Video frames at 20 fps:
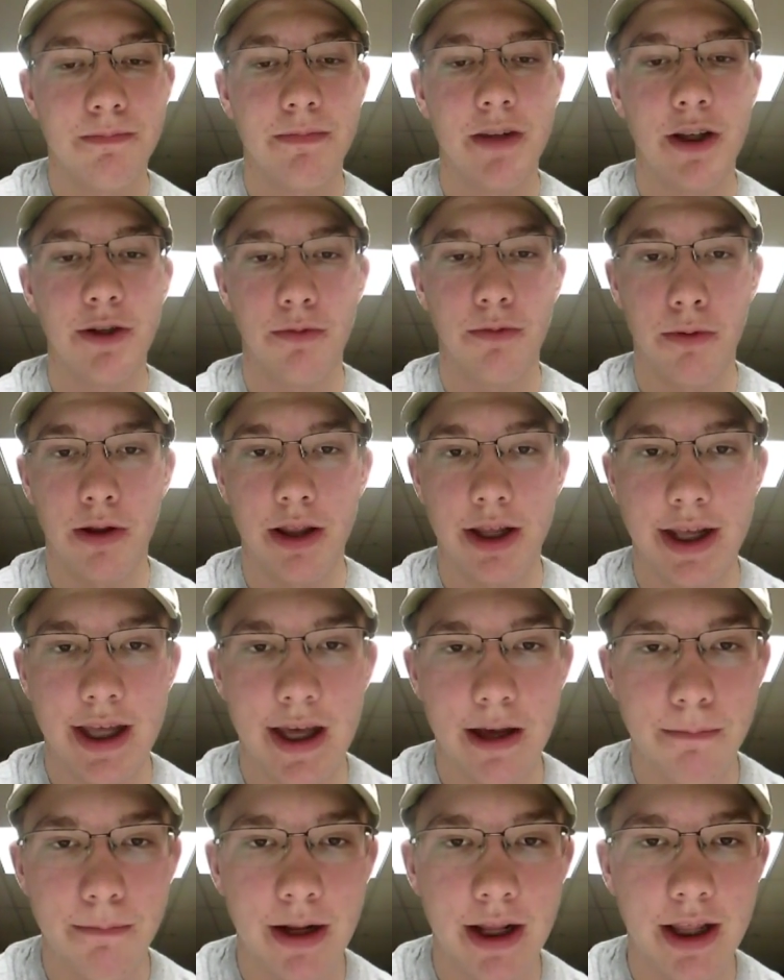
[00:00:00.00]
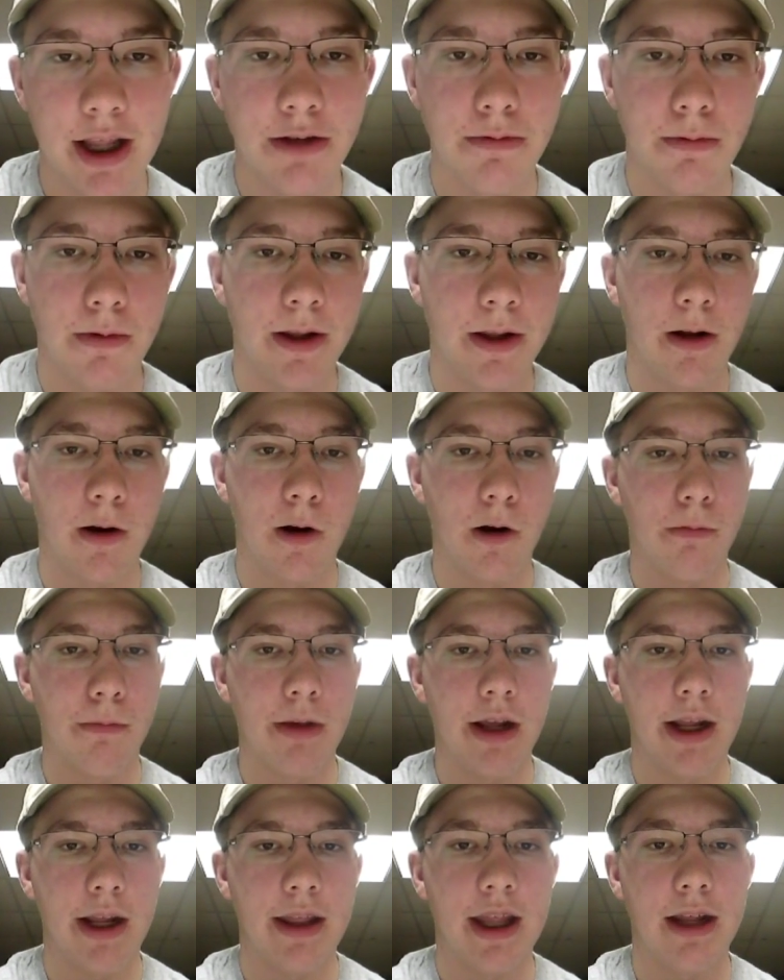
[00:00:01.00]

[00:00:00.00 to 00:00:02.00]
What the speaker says: That's what really got me. That's really hurt me.